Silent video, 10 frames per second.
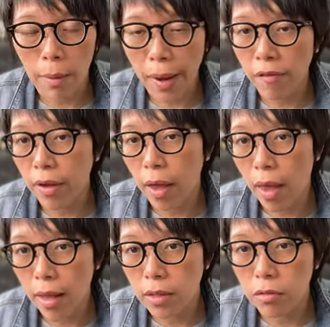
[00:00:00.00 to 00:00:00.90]
the back of their
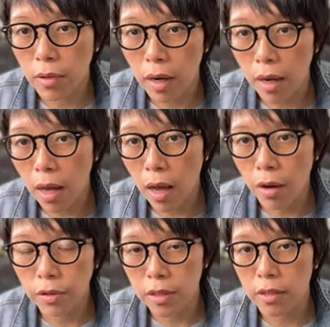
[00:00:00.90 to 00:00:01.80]
hands, right, how
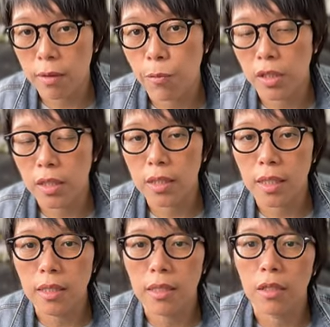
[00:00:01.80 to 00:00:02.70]
the system works. It's
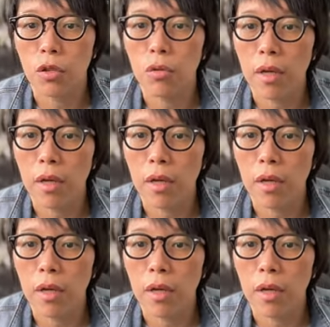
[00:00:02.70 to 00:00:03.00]
just that they don't